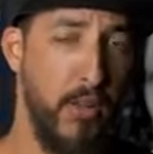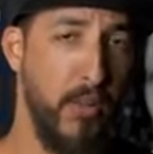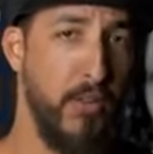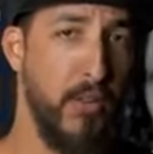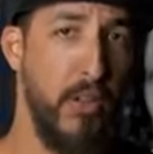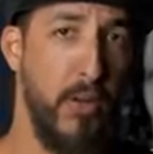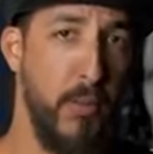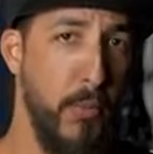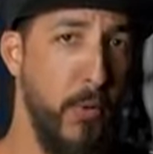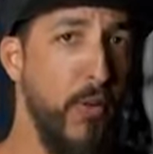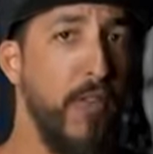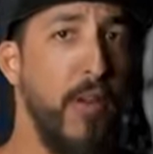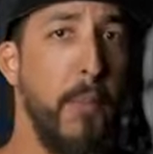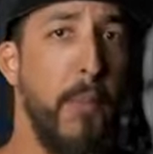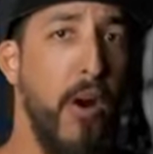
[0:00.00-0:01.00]
Those are your
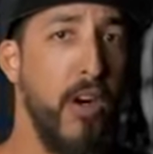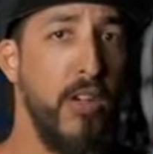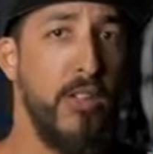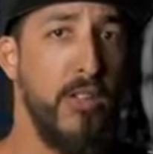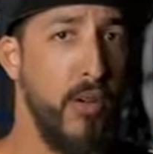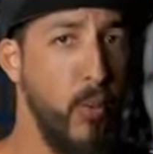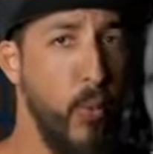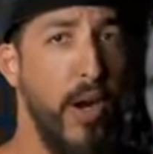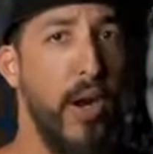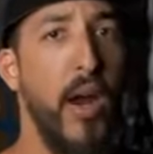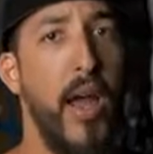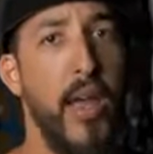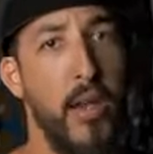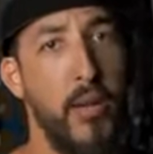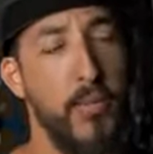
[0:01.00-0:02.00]
moving parts that are wear
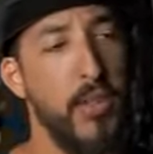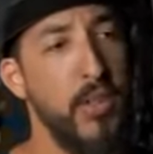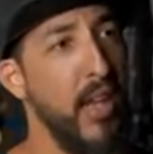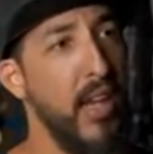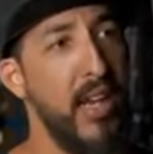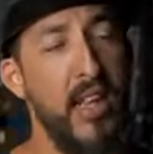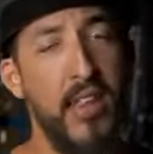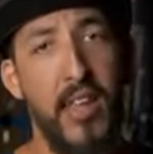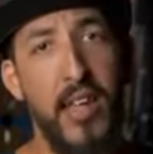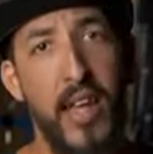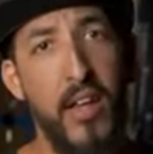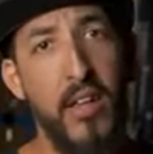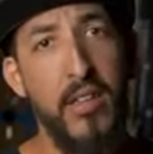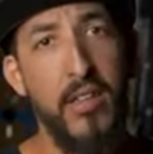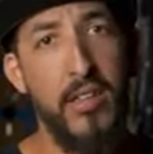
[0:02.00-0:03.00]
items. Anything
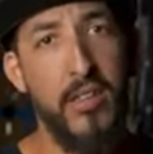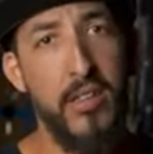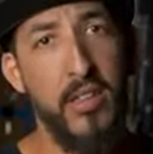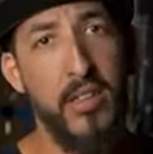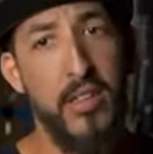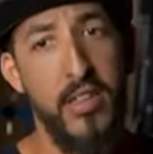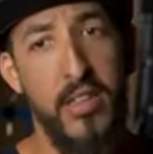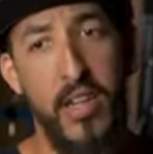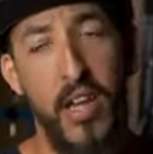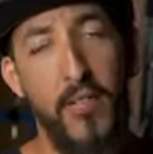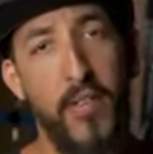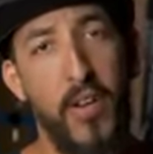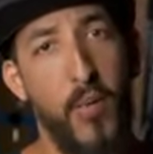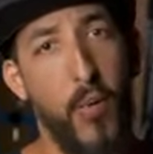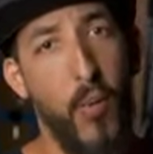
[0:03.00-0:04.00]
else is covered.